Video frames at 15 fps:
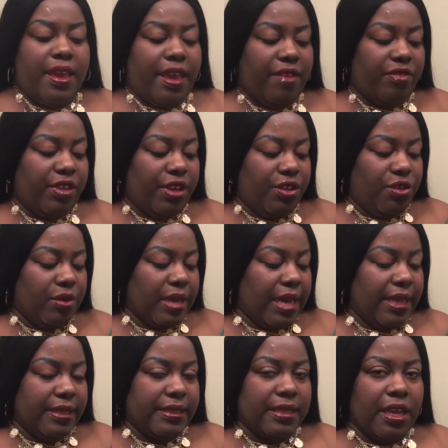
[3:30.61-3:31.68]
And then you
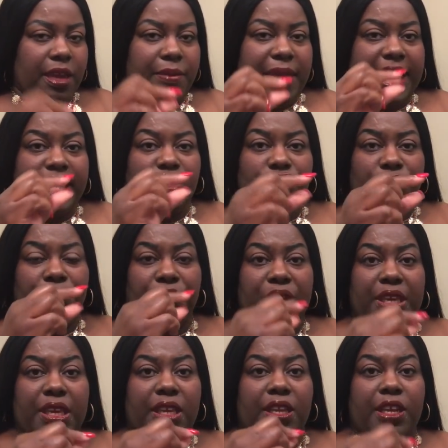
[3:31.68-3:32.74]
guys, as you're
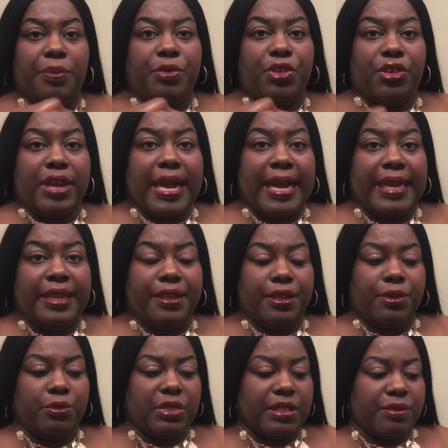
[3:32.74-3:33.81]
ringing up your
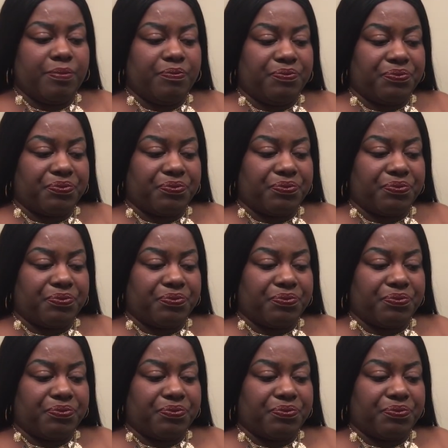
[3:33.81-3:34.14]
items,